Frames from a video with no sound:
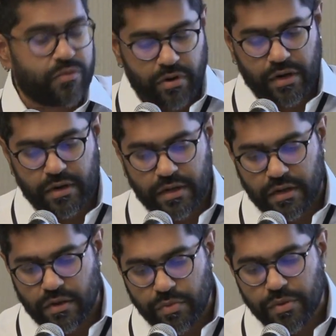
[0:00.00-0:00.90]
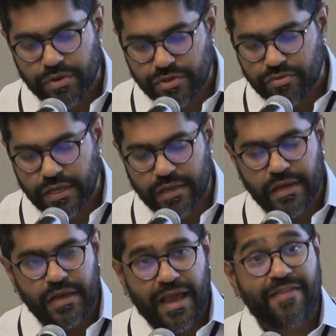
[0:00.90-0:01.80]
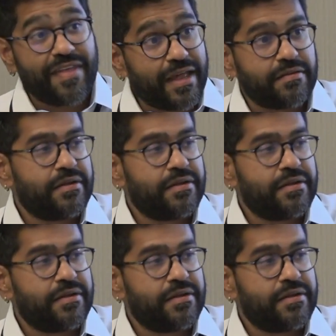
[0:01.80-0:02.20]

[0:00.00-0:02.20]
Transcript: work we were doing, and that,